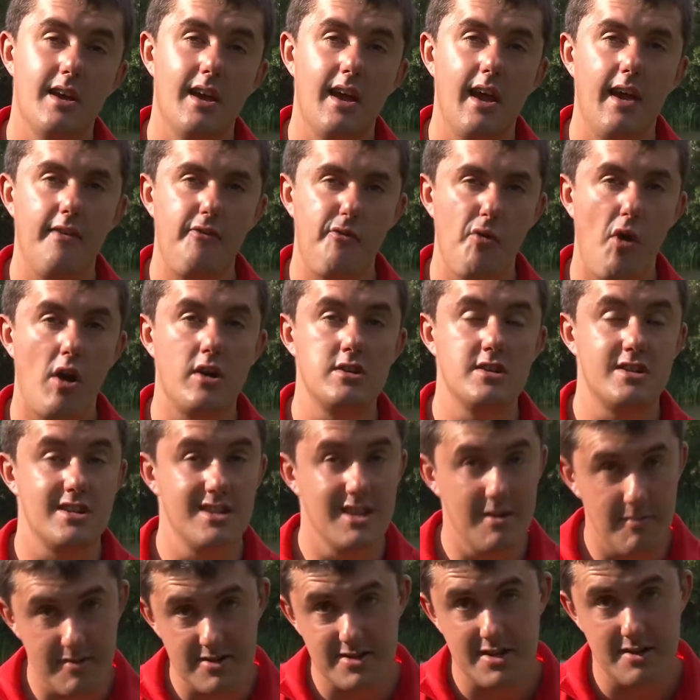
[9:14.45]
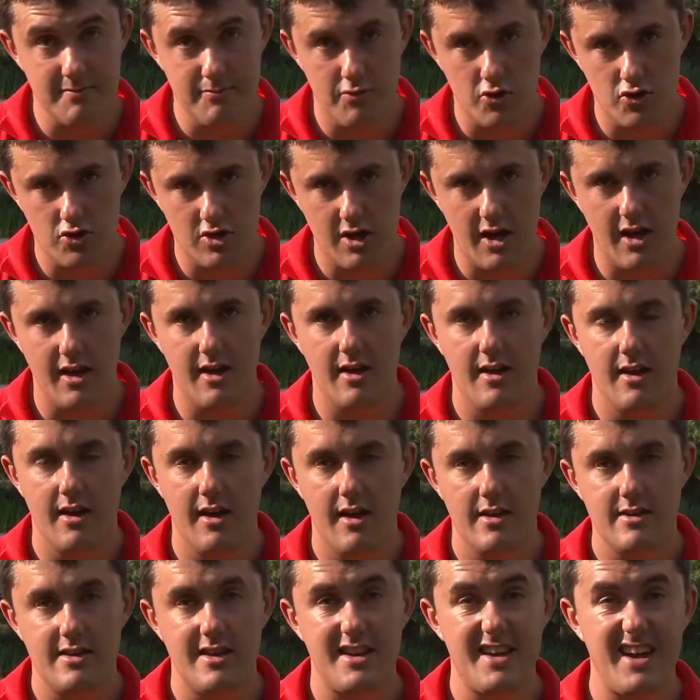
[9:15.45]
if you're all on a limited budget,
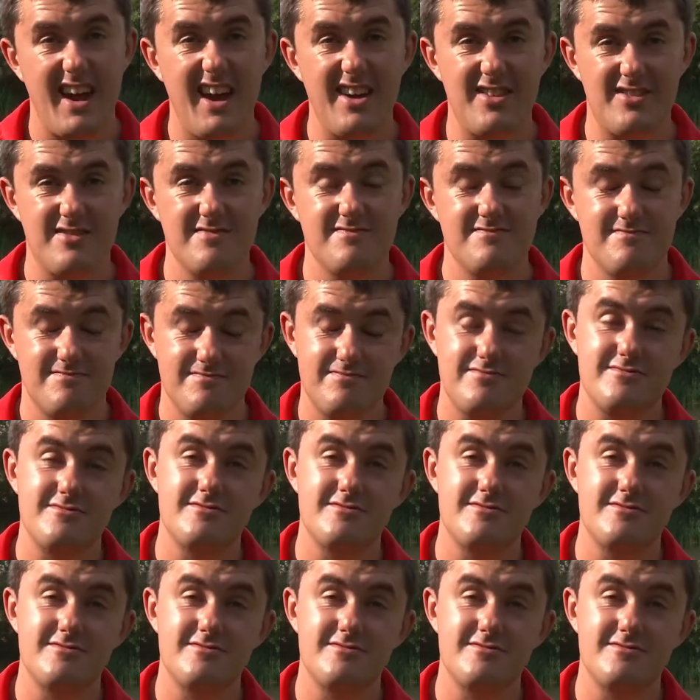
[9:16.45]
you can get some